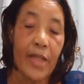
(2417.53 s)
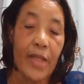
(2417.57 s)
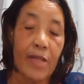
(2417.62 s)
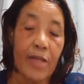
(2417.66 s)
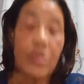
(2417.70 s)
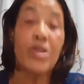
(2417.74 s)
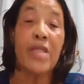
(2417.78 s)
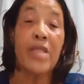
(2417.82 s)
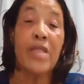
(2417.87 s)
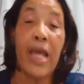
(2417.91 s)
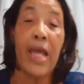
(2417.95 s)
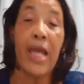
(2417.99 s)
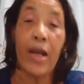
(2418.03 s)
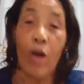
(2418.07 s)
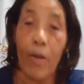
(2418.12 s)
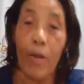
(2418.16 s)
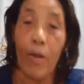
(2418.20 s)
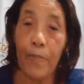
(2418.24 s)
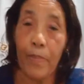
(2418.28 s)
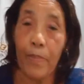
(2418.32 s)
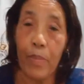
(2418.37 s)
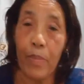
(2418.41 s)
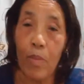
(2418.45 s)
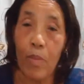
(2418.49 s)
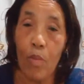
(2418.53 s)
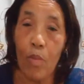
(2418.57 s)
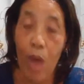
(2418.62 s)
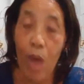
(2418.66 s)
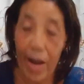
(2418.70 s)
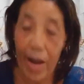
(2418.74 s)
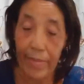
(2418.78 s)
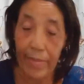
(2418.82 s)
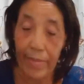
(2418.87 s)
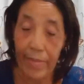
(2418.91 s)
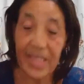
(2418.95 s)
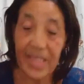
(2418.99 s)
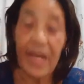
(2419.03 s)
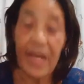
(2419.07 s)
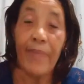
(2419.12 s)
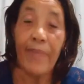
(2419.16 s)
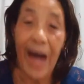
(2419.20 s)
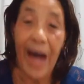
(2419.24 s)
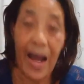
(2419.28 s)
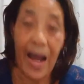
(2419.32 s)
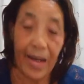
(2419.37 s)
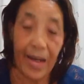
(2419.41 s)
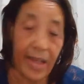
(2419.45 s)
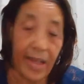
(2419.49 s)
take up what Mr.
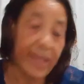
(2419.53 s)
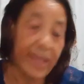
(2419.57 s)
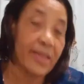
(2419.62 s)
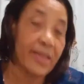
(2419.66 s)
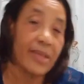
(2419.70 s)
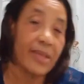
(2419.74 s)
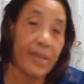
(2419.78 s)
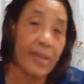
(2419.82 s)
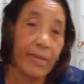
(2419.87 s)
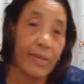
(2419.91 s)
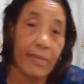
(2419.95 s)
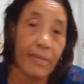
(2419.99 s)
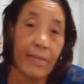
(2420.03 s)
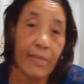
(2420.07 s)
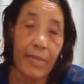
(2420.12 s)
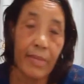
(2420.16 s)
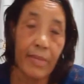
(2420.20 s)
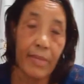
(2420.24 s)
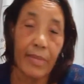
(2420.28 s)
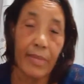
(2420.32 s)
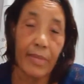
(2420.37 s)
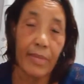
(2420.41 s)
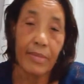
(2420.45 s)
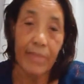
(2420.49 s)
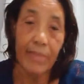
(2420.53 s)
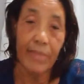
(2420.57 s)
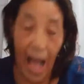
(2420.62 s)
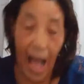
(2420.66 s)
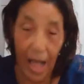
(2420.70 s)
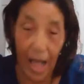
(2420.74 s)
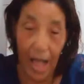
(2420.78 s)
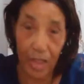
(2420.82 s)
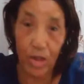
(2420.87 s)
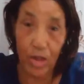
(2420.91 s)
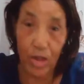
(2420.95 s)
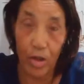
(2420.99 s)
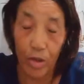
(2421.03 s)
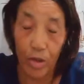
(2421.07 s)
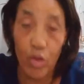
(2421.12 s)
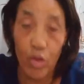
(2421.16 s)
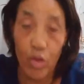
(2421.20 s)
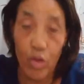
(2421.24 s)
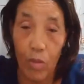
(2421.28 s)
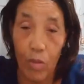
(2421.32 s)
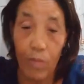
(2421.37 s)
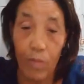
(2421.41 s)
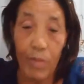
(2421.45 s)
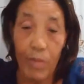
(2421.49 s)
Bartlett asked her
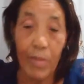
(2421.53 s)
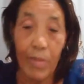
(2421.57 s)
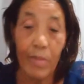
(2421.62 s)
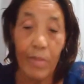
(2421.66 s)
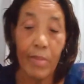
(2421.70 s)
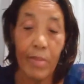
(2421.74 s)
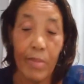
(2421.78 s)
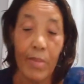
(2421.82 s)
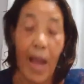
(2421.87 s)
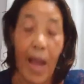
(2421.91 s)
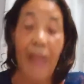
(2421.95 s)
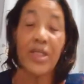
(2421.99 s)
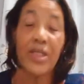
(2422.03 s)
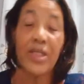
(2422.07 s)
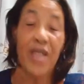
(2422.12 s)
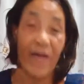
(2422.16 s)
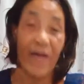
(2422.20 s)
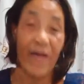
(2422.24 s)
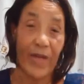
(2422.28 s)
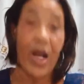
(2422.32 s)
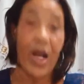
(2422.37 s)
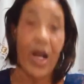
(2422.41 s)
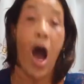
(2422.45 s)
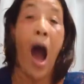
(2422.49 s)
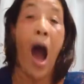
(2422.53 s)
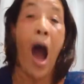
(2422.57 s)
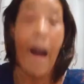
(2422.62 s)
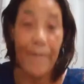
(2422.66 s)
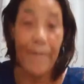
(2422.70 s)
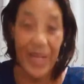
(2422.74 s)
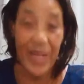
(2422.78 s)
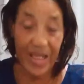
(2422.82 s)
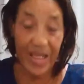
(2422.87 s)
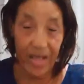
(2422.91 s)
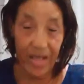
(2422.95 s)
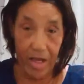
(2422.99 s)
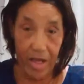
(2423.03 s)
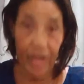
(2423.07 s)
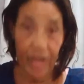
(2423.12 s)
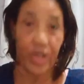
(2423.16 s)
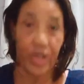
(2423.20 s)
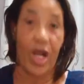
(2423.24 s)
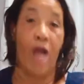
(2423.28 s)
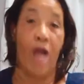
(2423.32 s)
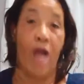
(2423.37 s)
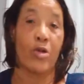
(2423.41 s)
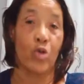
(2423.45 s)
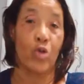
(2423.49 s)
to, and she have an
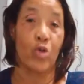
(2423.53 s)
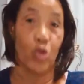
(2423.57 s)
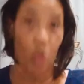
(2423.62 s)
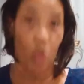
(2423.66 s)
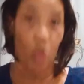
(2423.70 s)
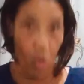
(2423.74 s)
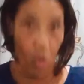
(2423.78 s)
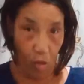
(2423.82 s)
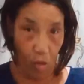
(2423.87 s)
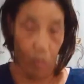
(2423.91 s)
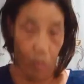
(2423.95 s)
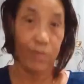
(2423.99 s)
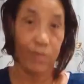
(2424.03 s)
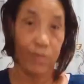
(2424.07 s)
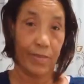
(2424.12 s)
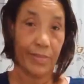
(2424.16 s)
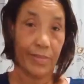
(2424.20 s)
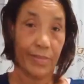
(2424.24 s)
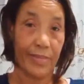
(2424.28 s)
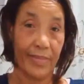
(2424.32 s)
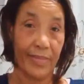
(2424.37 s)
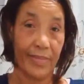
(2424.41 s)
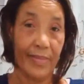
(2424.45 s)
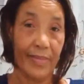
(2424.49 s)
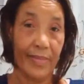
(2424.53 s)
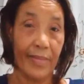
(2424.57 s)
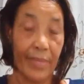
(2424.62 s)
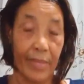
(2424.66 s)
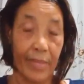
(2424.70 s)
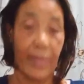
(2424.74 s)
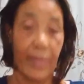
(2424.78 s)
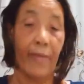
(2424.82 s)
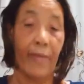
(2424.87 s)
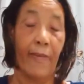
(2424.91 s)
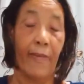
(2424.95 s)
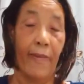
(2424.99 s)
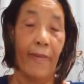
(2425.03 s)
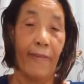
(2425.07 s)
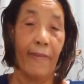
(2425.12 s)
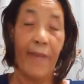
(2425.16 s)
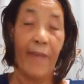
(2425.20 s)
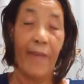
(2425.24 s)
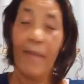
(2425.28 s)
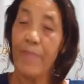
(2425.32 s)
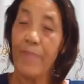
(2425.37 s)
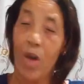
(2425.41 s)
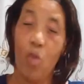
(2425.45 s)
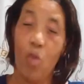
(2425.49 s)
obligation to.
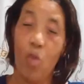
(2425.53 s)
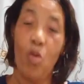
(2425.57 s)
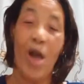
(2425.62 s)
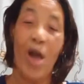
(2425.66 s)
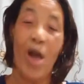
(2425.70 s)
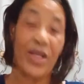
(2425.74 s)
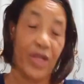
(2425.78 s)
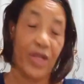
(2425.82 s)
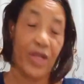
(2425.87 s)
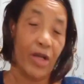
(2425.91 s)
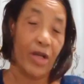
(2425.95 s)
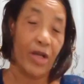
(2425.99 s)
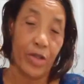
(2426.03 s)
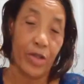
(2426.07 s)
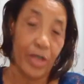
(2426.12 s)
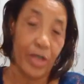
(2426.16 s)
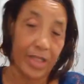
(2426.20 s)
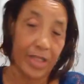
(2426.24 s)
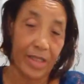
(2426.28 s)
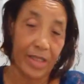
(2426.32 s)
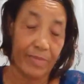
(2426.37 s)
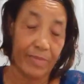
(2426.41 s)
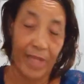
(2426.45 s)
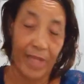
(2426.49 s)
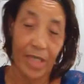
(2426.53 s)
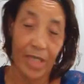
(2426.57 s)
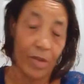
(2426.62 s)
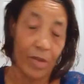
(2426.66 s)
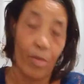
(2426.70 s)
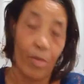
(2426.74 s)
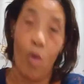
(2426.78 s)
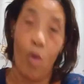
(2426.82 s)
Now watching Justice Beswick, I